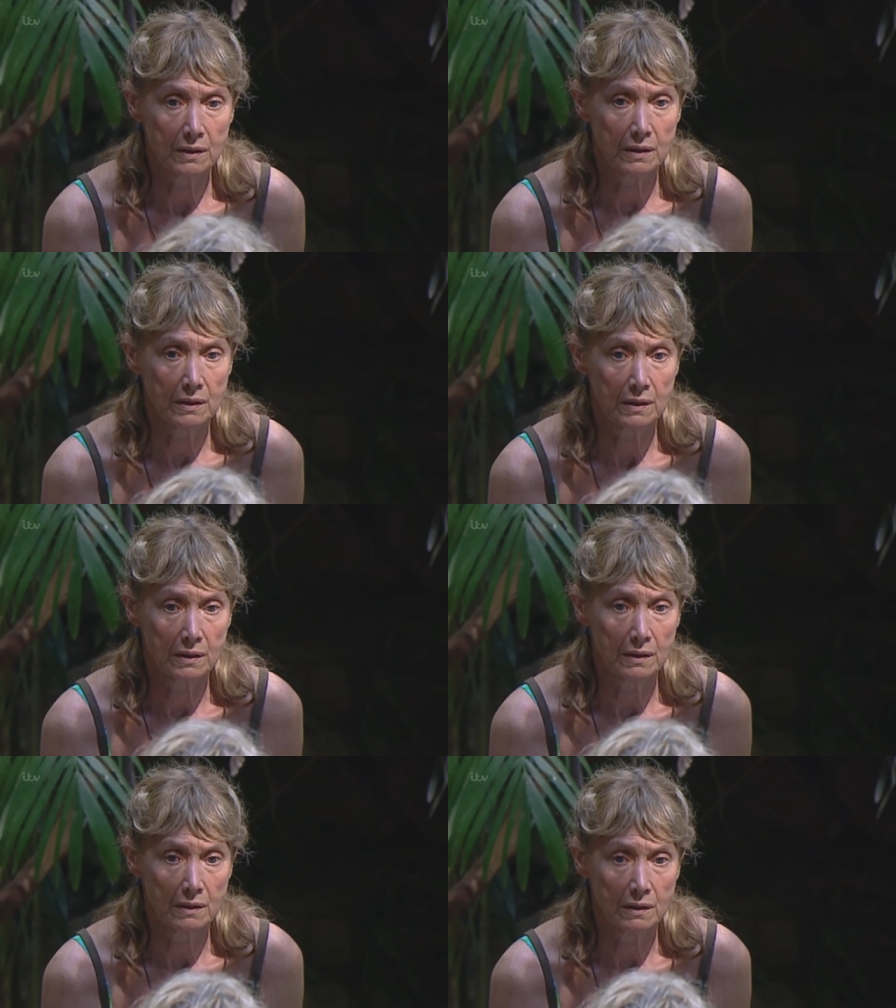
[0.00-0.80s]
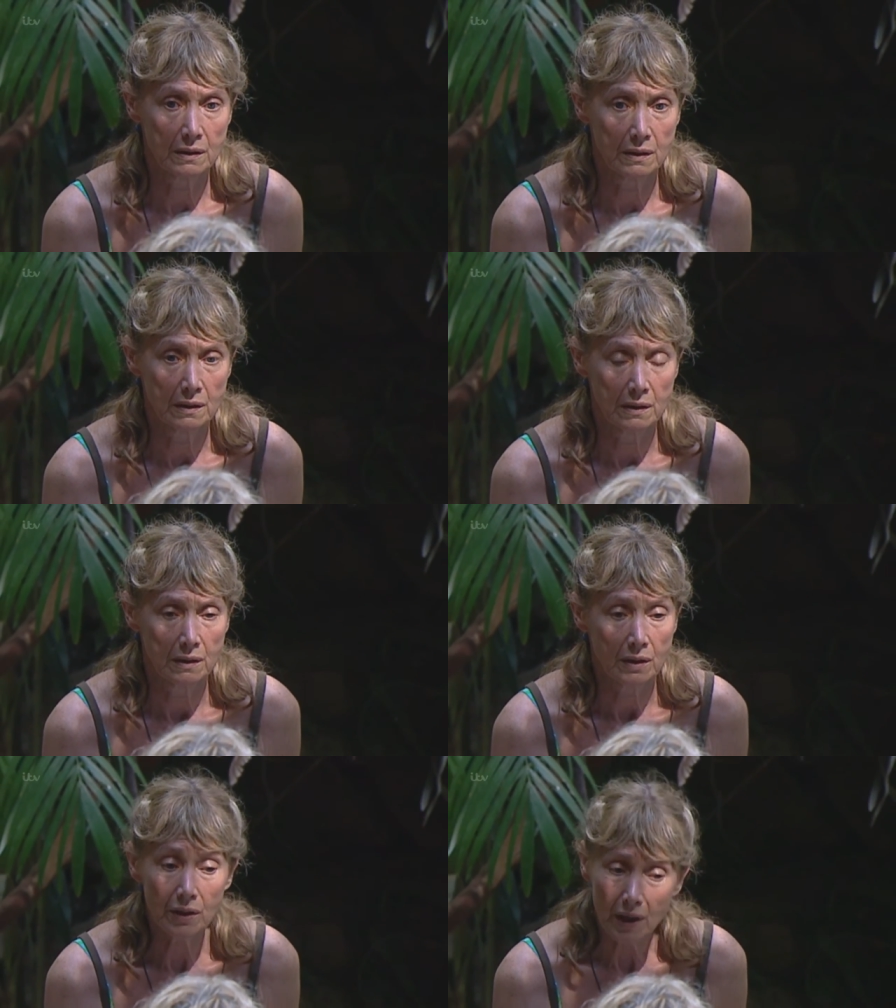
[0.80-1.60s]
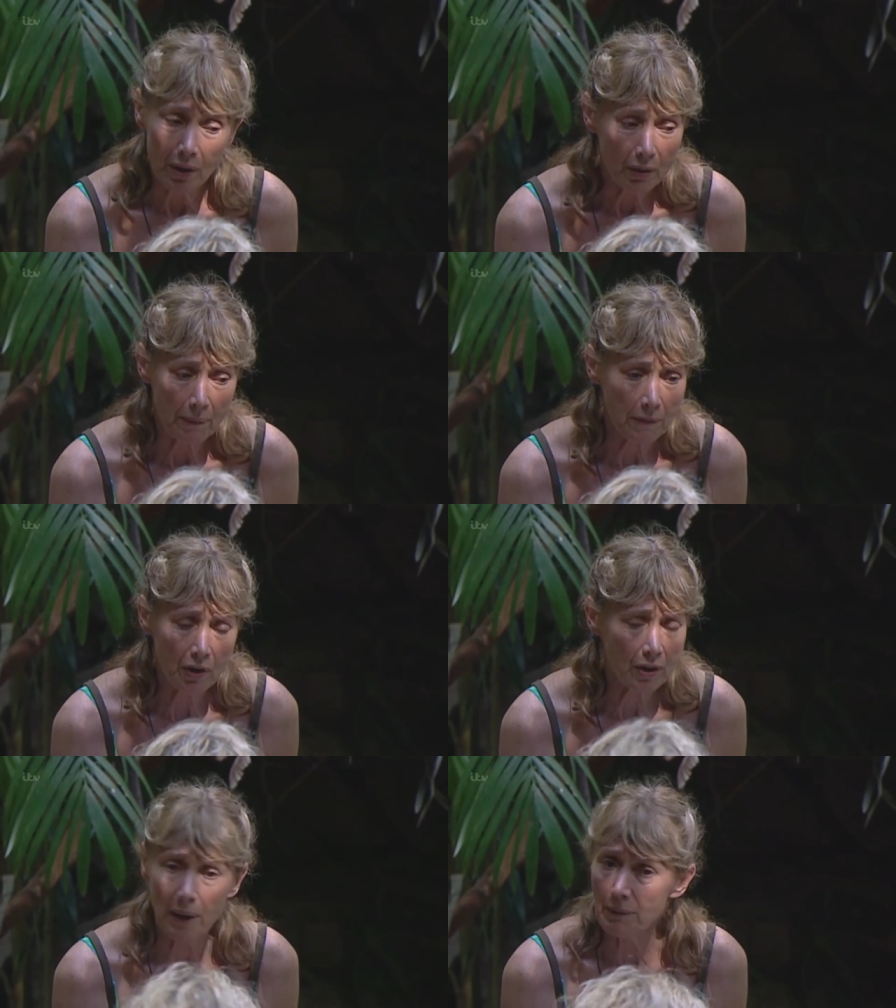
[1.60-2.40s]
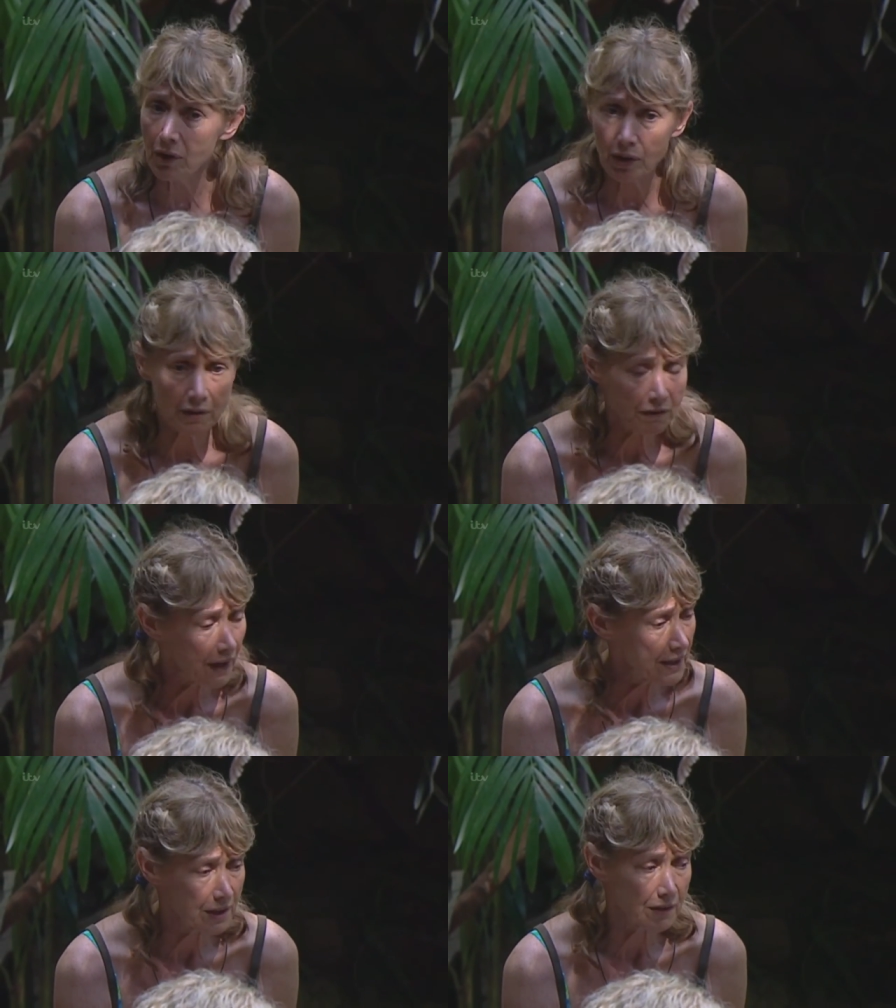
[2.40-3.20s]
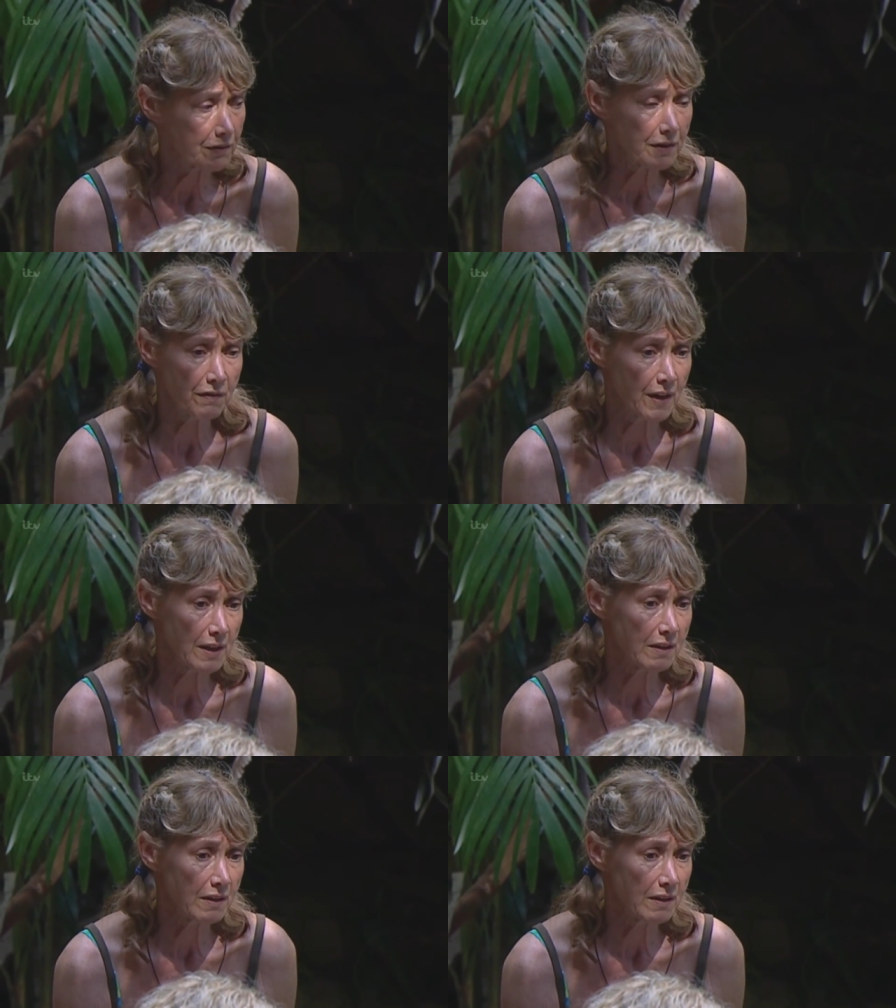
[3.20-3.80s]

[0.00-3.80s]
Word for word: Just talk to No. No, I'm, know, not, just... I'm not going to fight over it, Faye.